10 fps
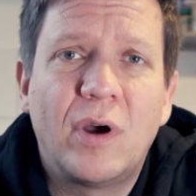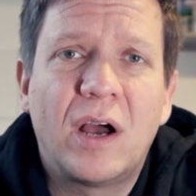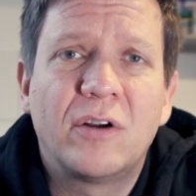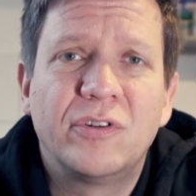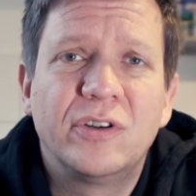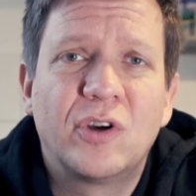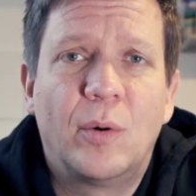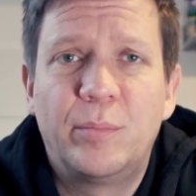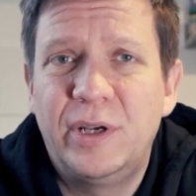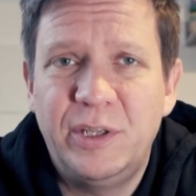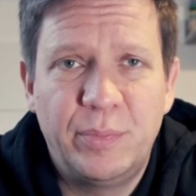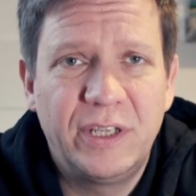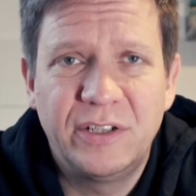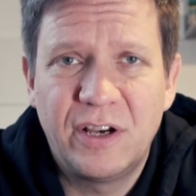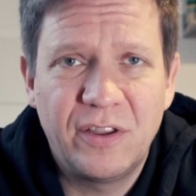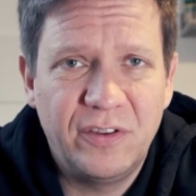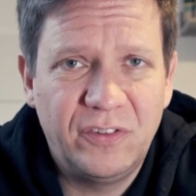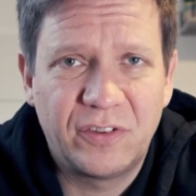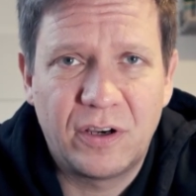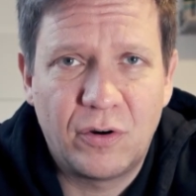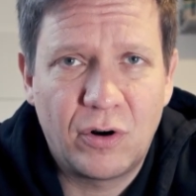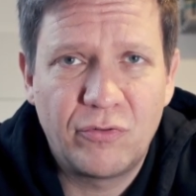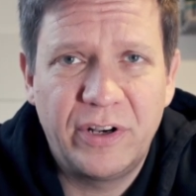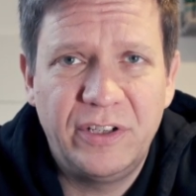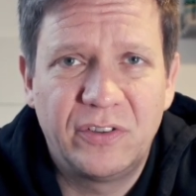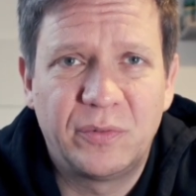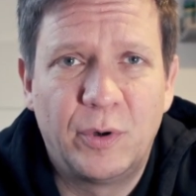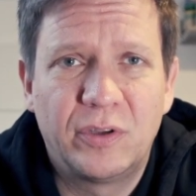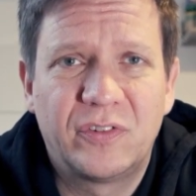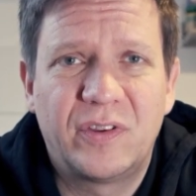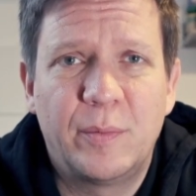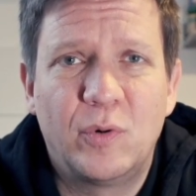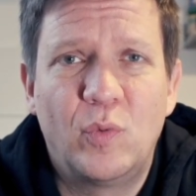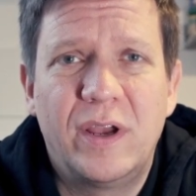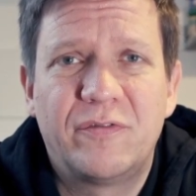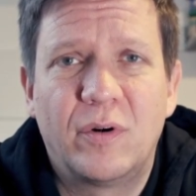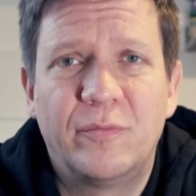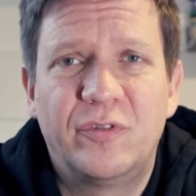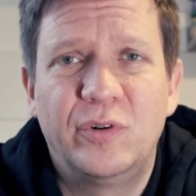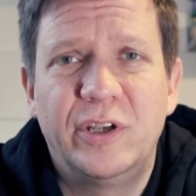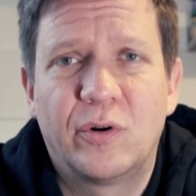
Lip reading: are a complete beginner, these are already a small step away from fully